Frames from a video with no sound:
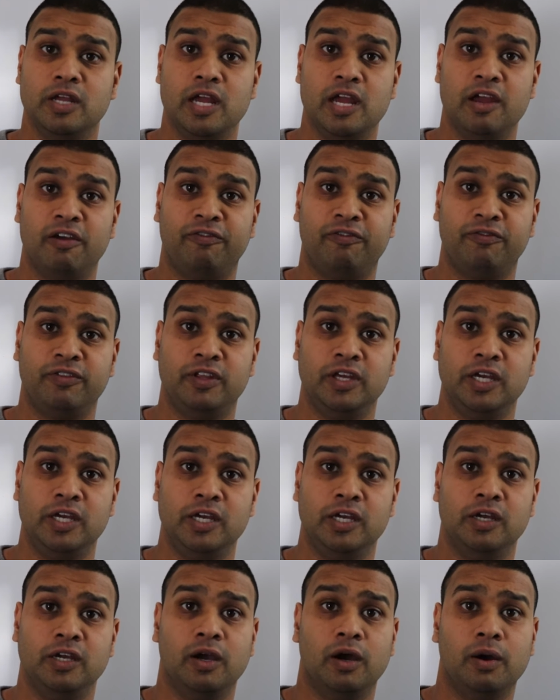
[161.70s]
if
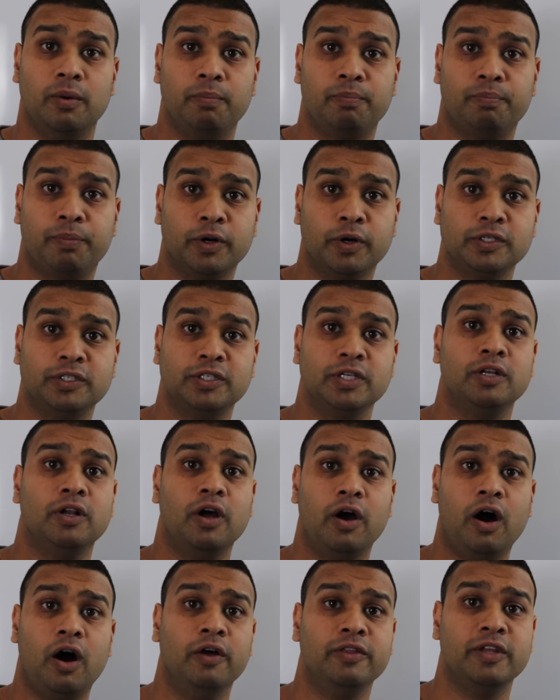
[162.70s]
the person
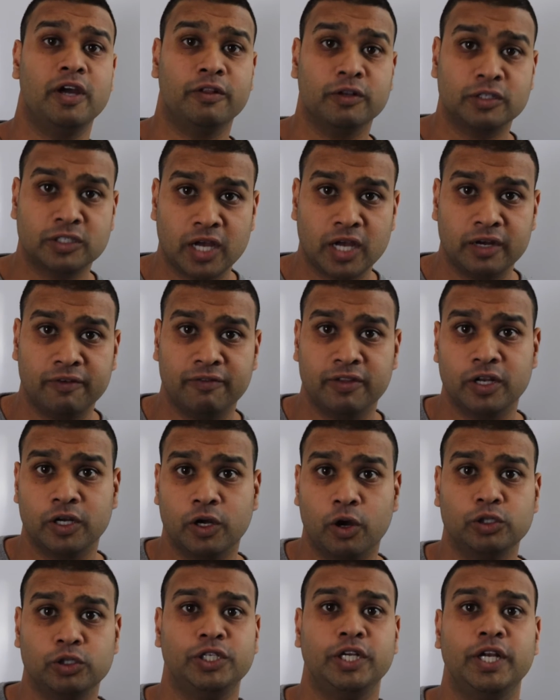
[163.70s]
on the other side of the
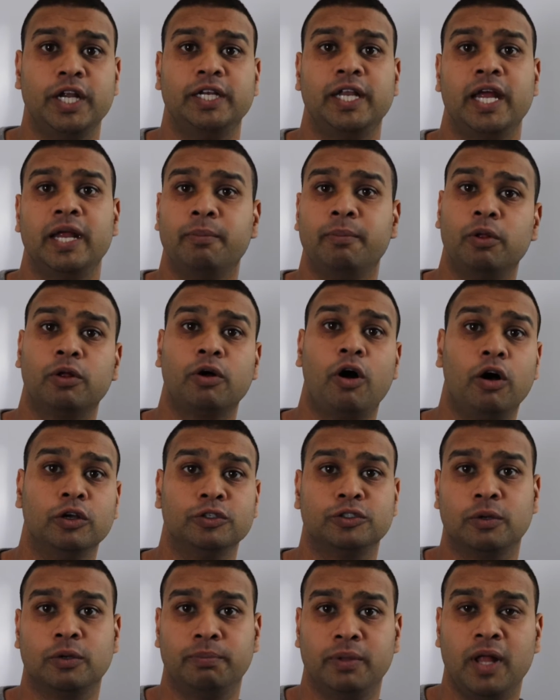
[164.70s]
negotiating table
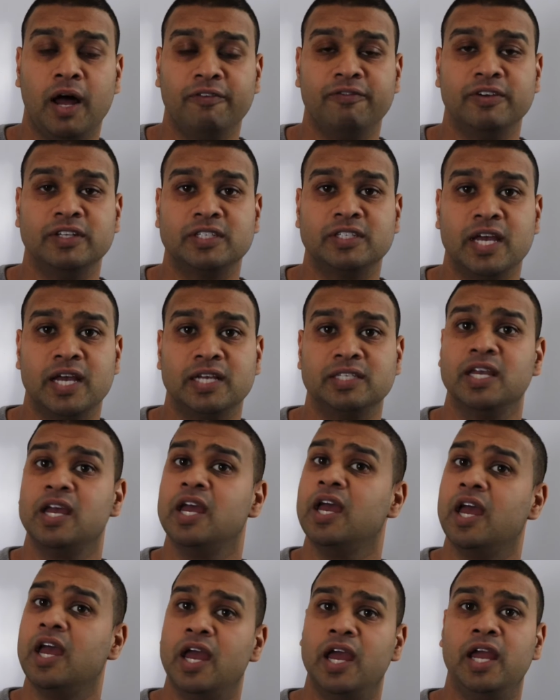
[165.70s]
calls your bluff and
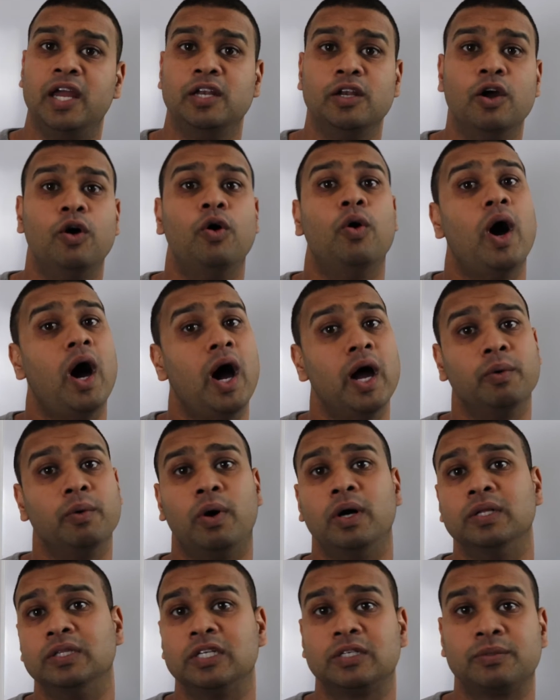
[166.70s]
says, hey, no, I
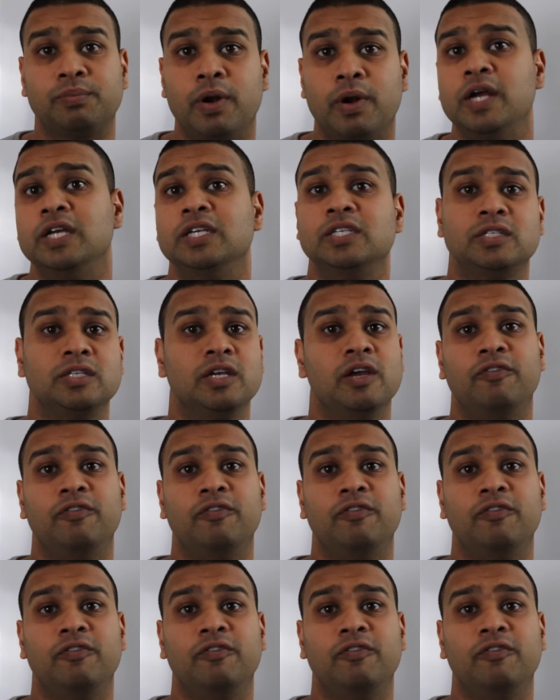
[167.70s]
want this price.